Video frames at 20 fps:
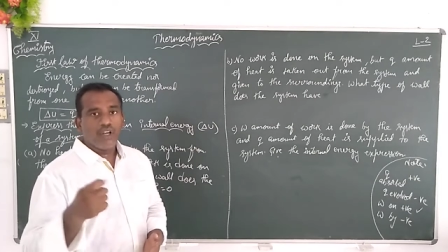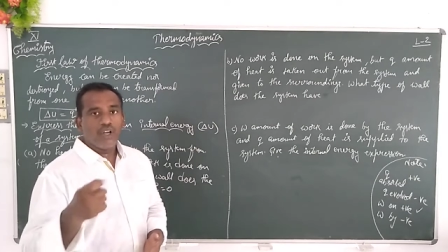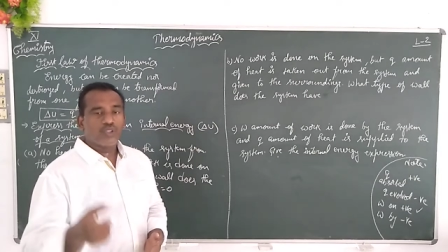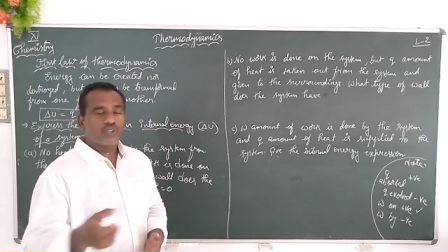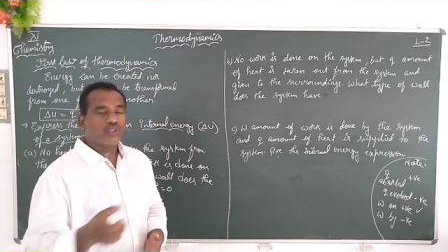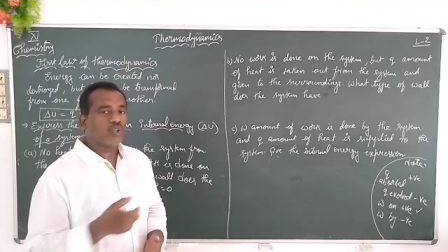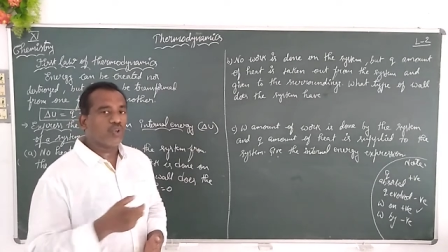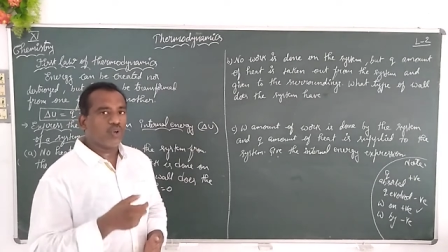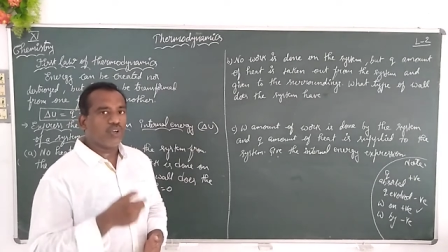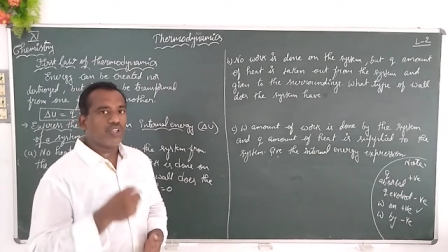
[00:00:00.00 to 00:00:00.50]

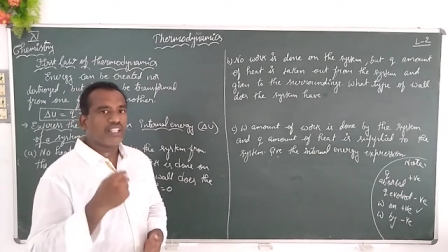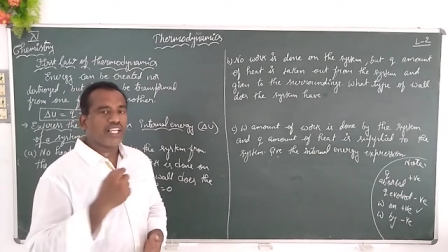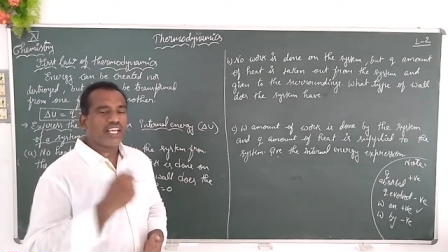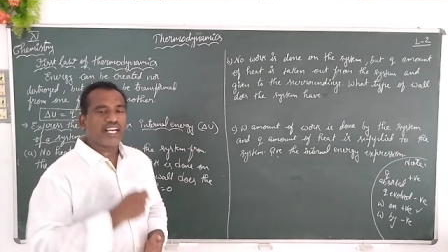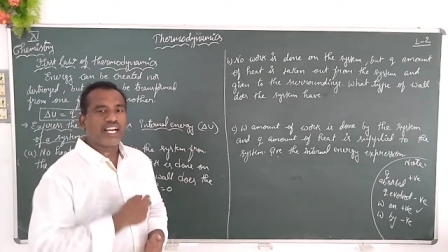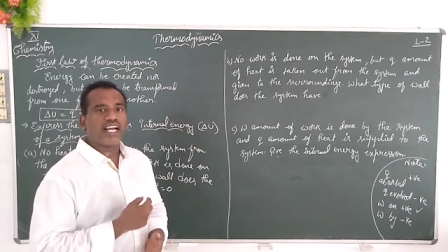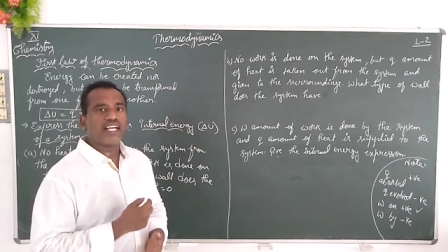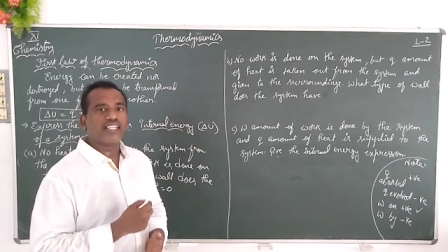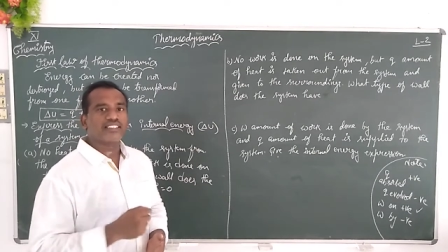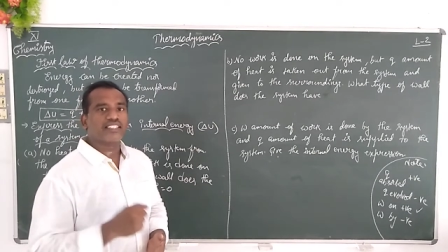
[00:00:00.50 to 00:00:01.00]
So they are
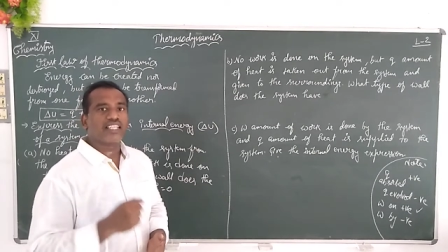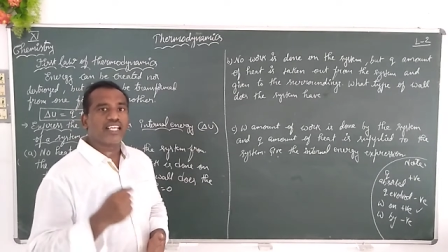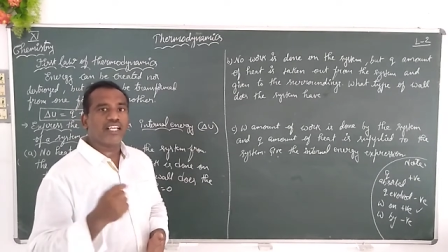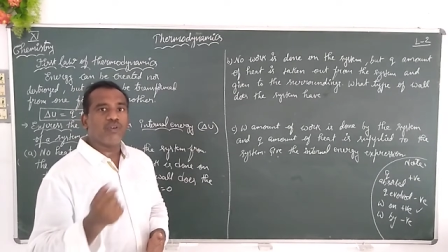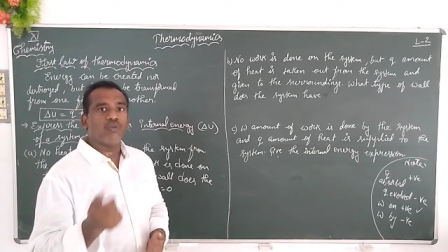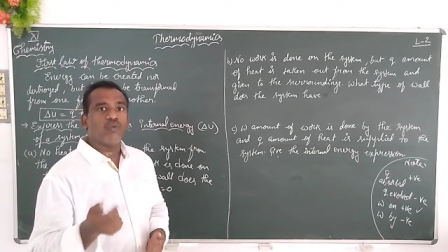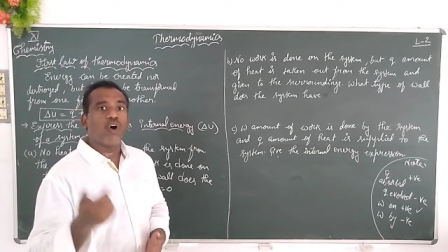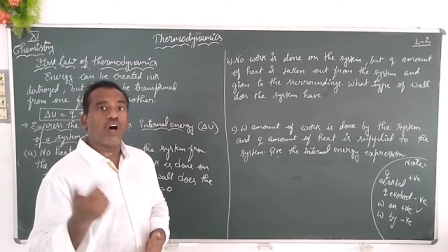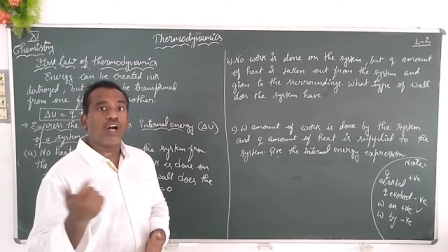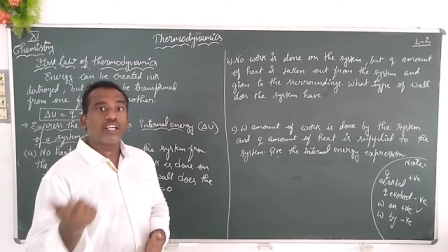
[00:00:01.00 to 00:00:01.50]

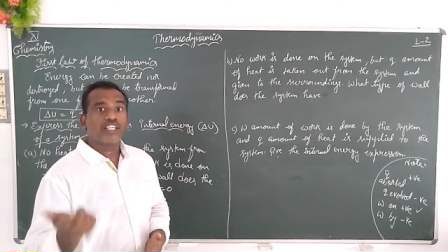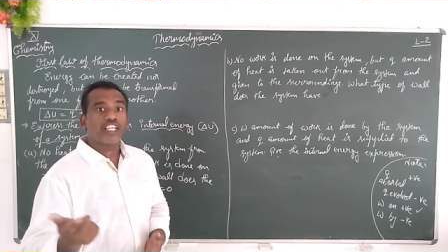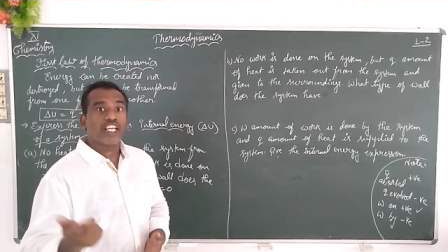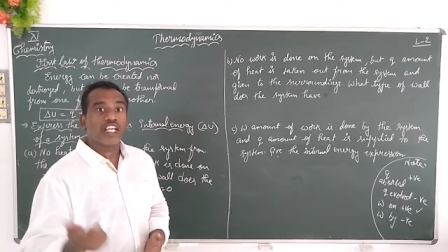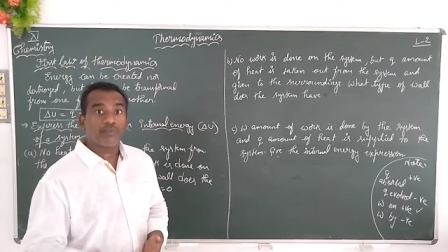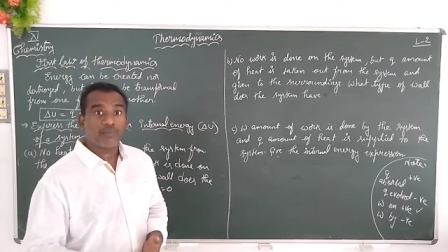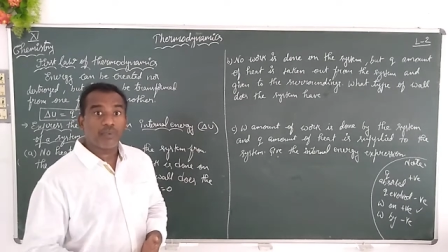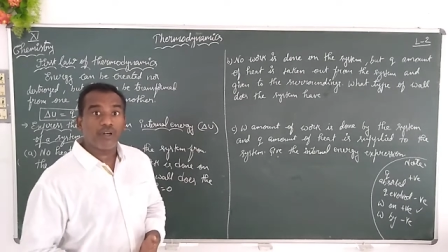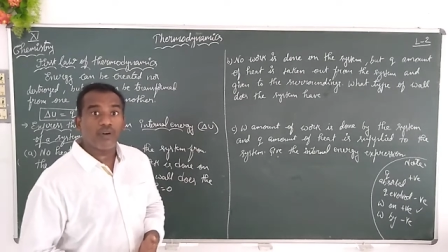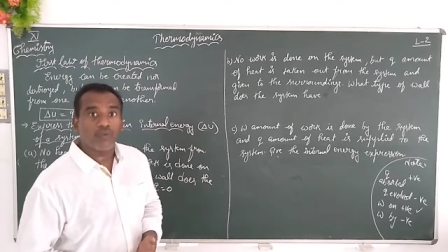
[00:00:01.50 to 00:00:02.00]
asking what
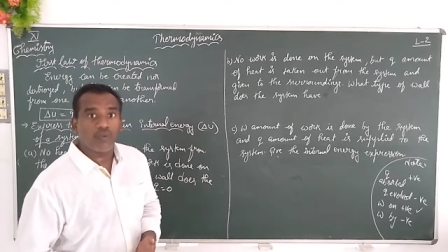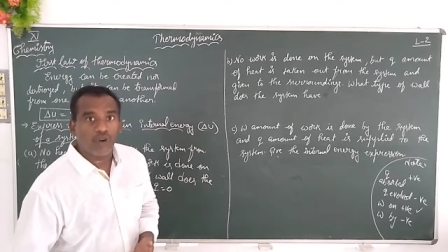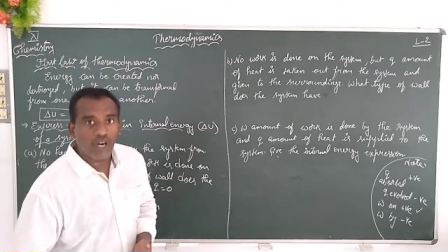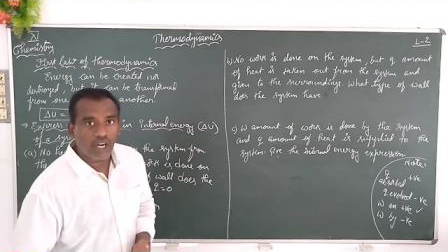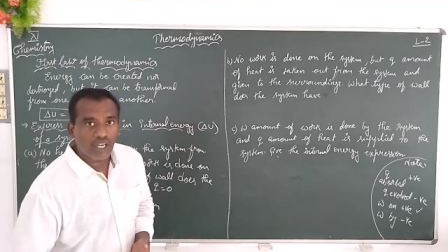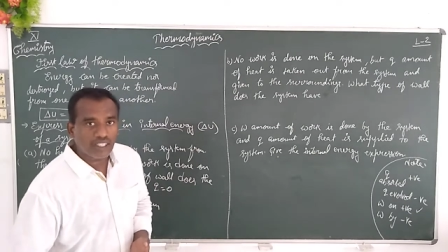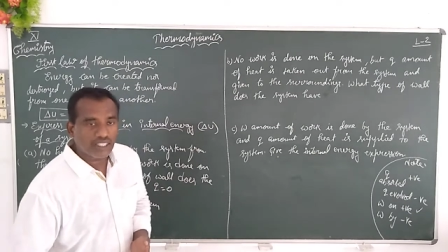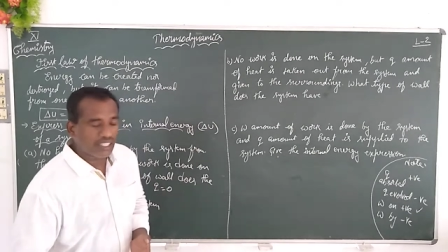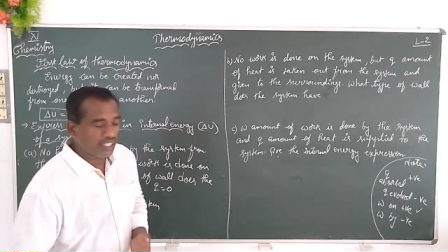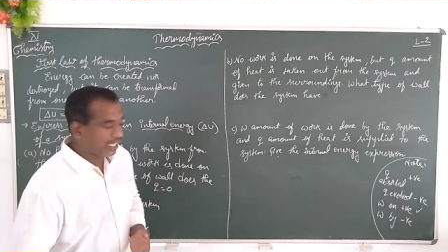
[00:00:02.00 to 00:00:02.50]
type of
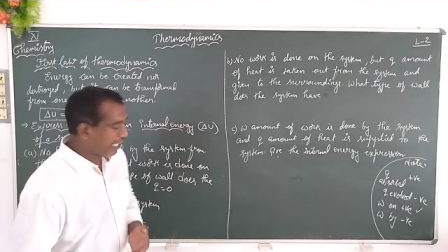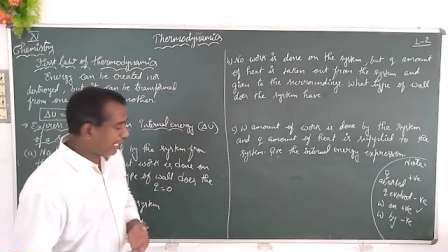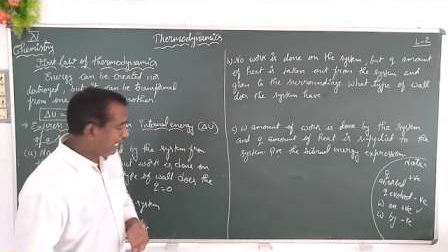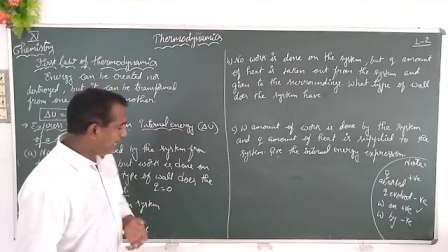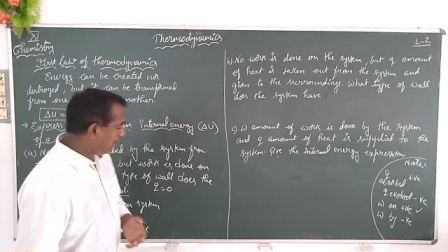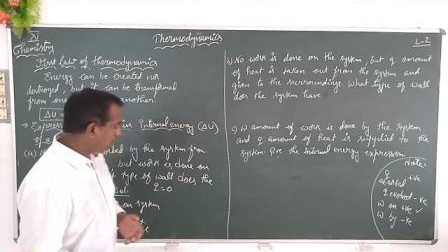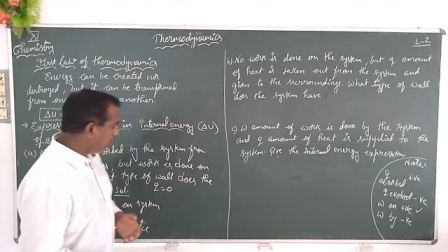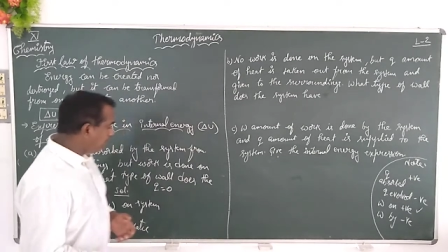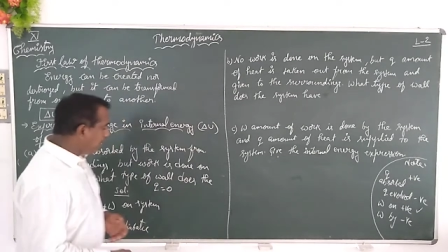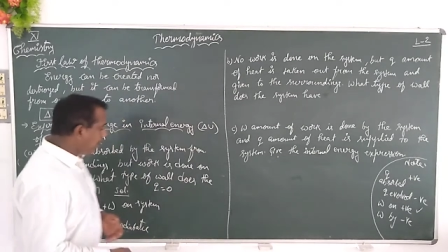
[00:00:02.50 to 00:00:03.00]
wall they
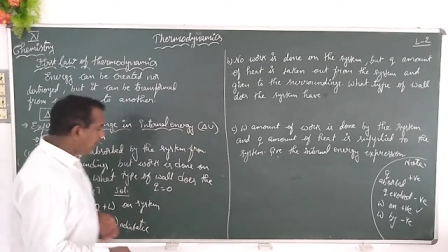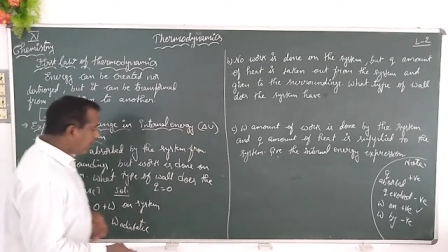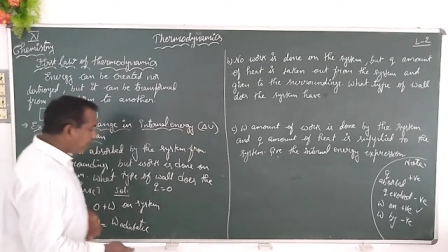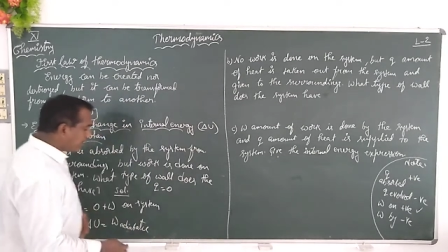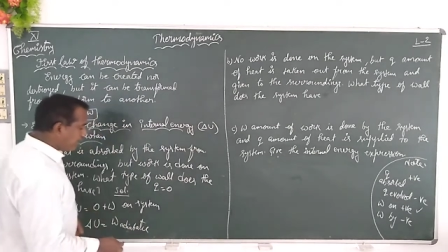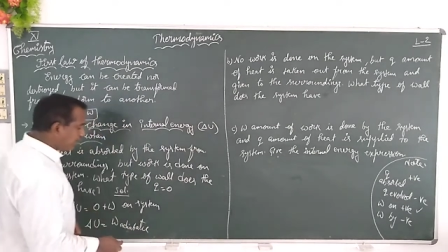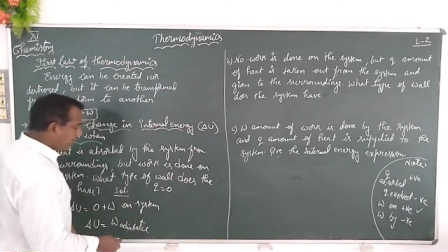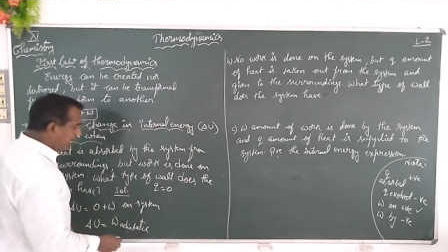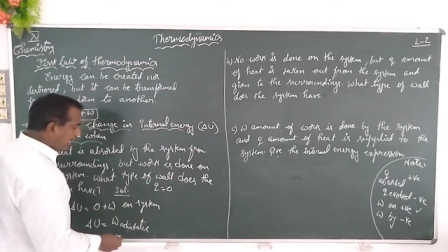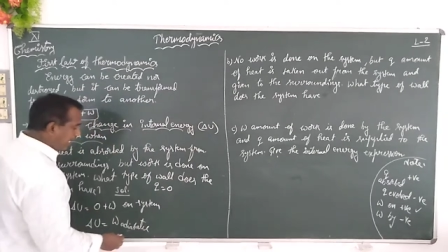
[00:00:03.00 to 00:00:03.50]
have. They